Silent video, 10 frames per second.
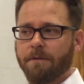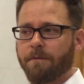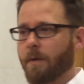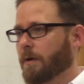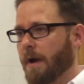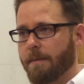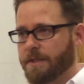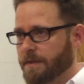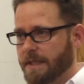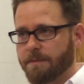
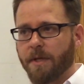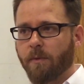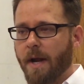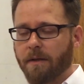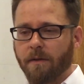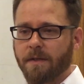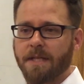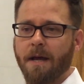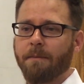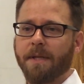photogrammetry has been around a long
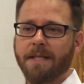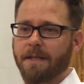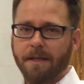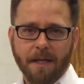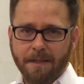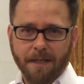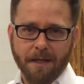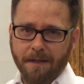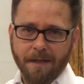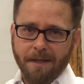time, but as I, I
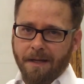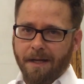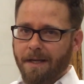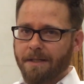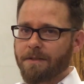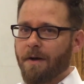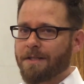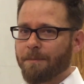think I, I kind of talked